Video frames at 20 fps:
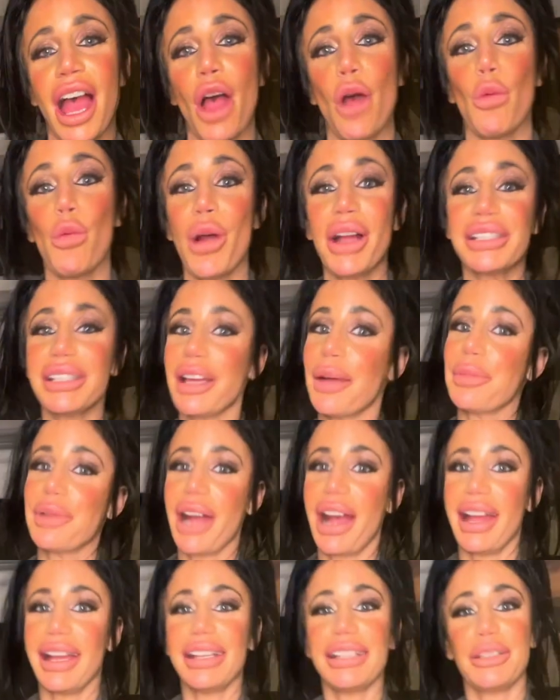What's up,
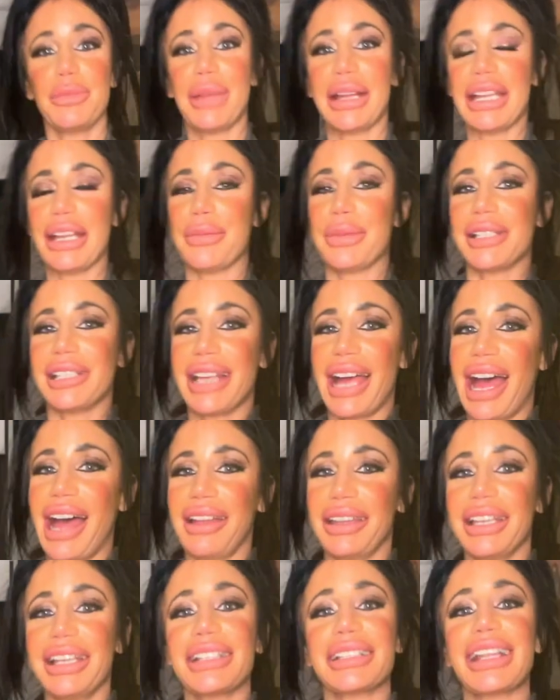guys? My name is
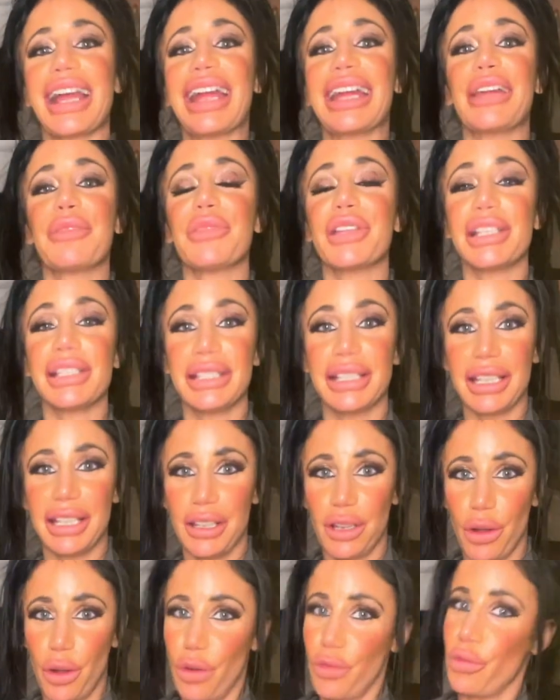Alex. I am the
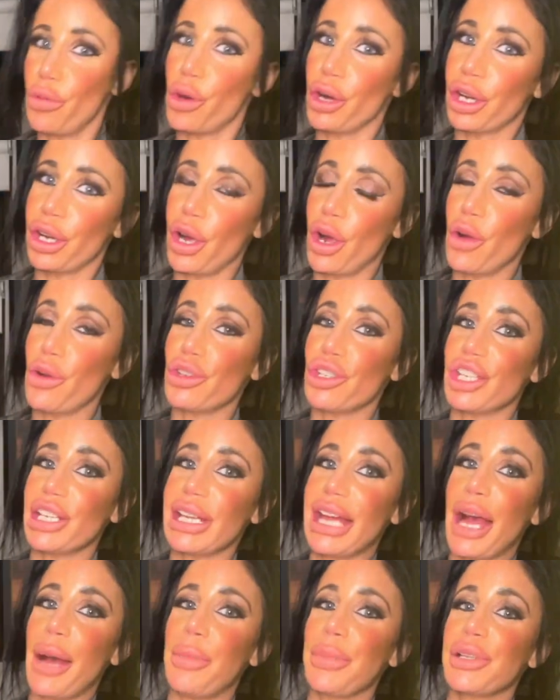CEO of Orca Oshi
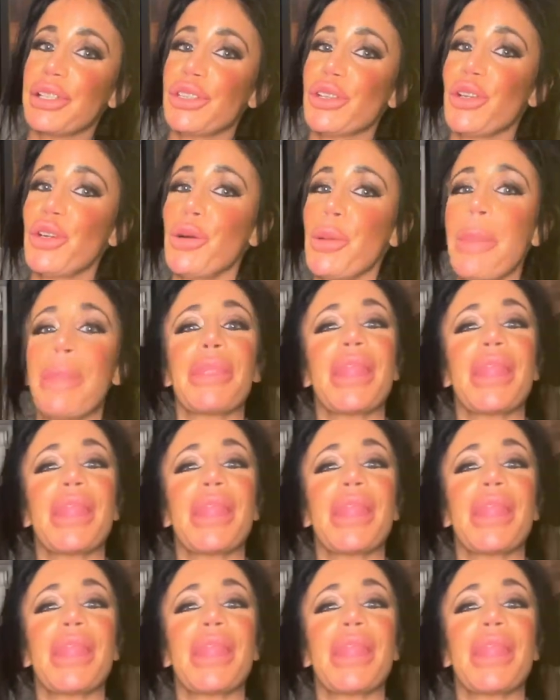Capital.